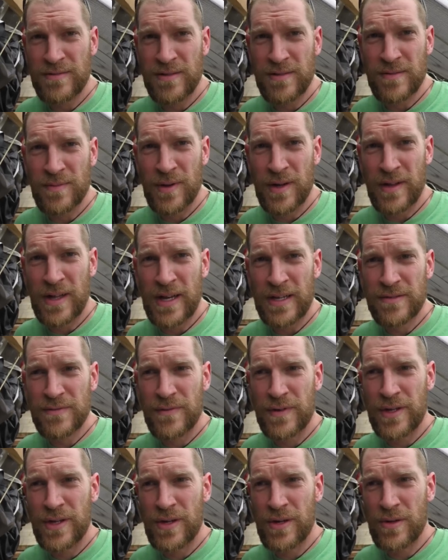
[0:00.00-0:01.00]
since my last
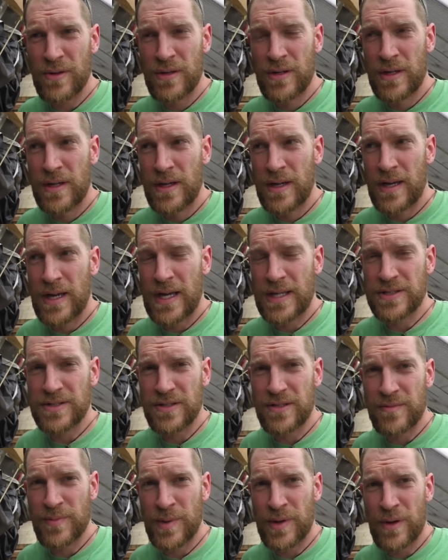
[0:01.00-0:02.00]
video.
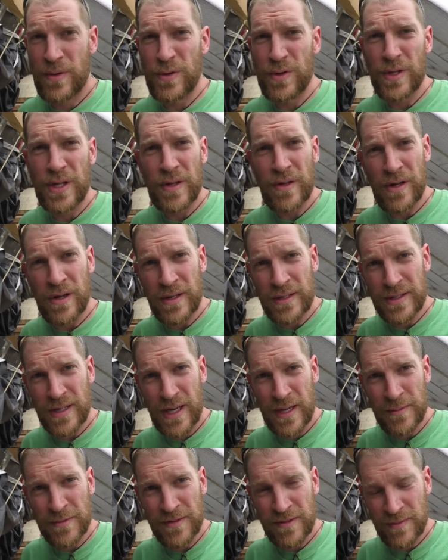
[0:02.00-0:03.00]
Actually, it's been a really long
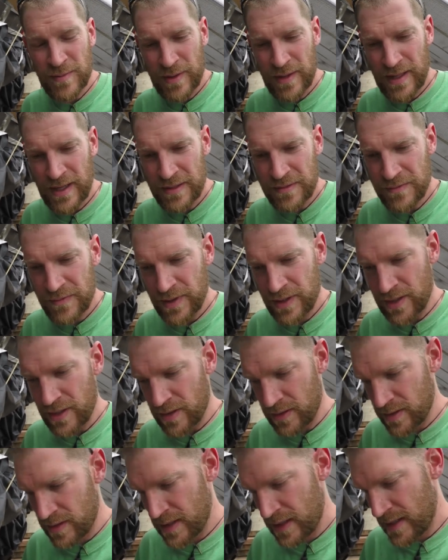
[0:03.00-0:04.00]
time since my last
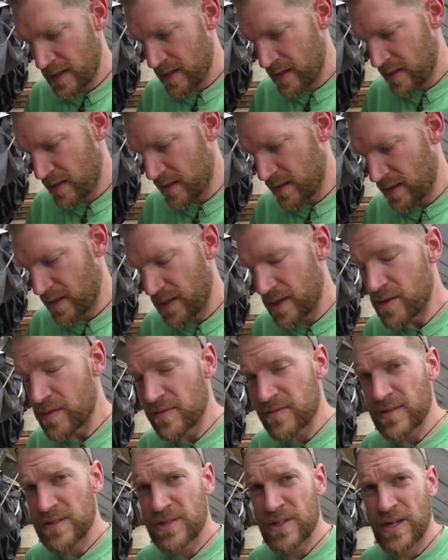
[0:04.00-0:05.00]
video. Uh, I
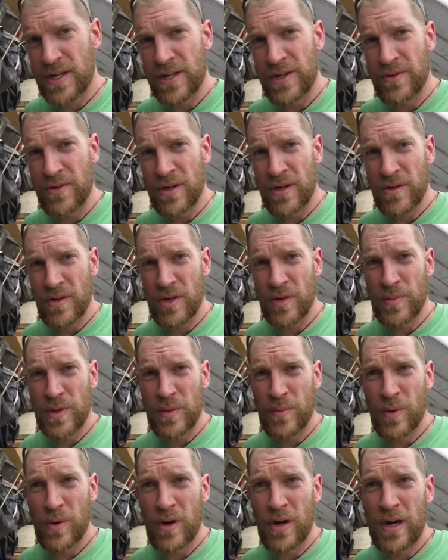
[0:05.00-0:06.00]
usually try to do it a little
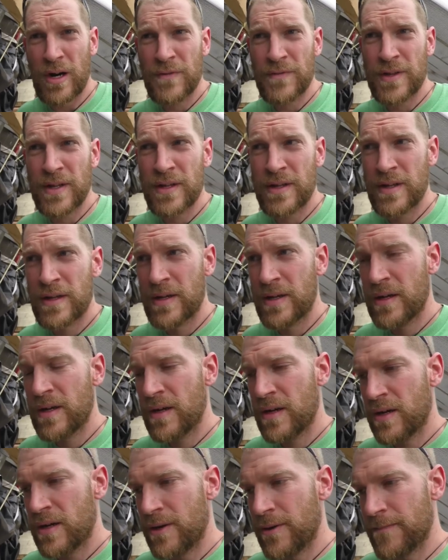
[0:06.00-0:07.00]
bit more often.
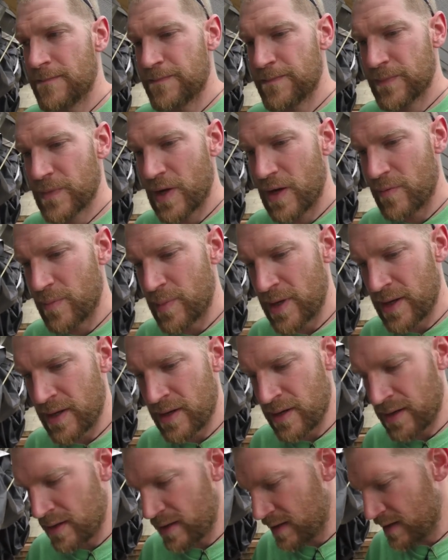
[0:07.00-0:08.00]
Um, I've
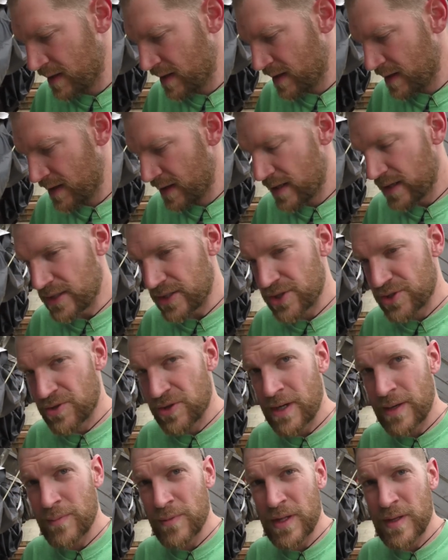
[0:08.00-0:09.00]
been uh,
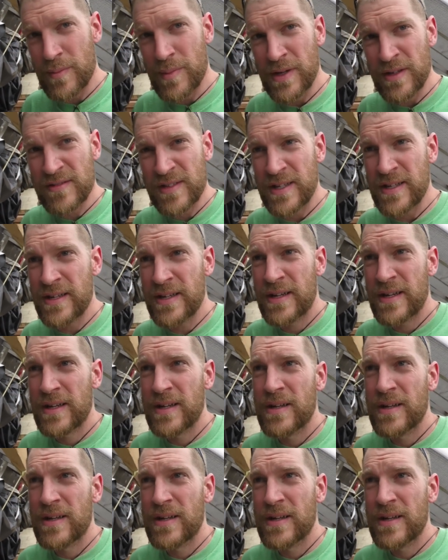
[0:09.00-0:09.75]
extremely busy.